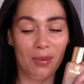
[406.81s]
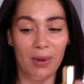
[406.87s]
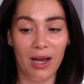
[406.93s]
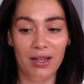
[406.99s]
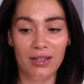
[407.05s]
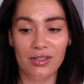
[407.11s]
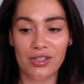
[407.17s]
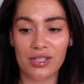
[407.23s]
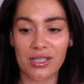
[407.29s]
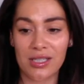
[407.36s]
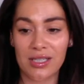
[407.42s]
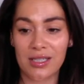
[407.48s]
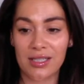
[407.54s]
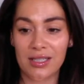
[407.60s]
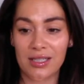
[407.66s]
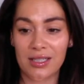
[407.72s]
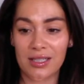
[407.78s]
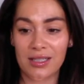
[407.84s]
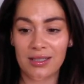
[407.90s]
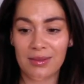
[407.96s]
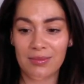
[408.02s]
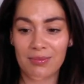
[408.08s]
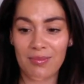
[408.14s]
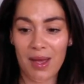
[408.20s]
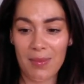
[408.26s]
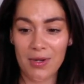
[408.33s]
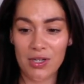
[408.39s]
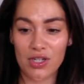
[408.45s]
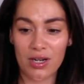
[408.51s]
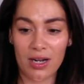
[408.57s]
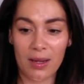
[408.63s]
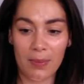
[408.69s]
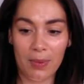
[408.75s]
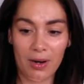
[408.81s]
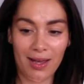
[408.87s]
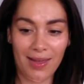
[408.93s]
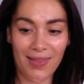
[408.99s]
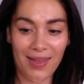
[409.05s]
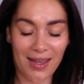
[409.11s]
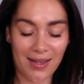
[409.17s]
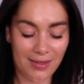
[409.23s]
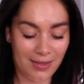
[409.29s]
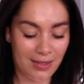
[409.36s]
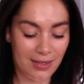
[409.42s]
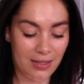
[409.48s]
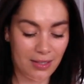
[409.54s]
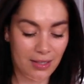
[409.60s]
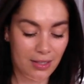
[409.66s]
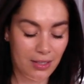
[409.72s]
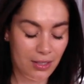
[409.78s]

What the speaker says: much. Maybe should I apply this?